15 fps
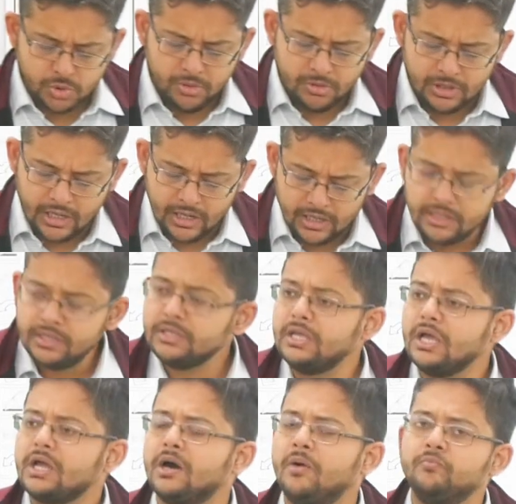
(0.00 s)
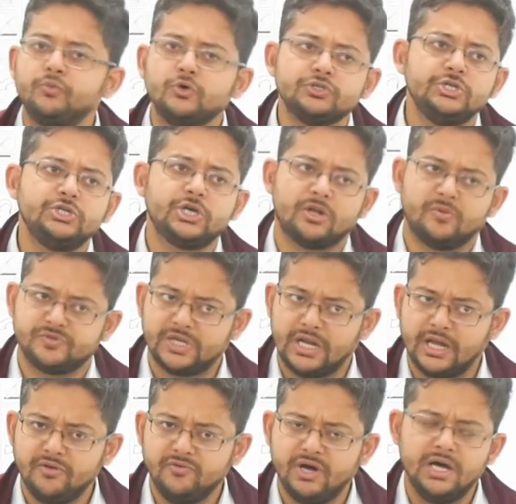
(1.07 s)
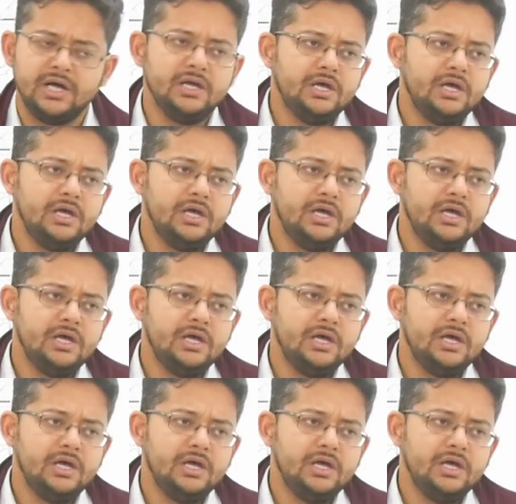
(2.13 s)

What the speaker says: to the composition of saliva,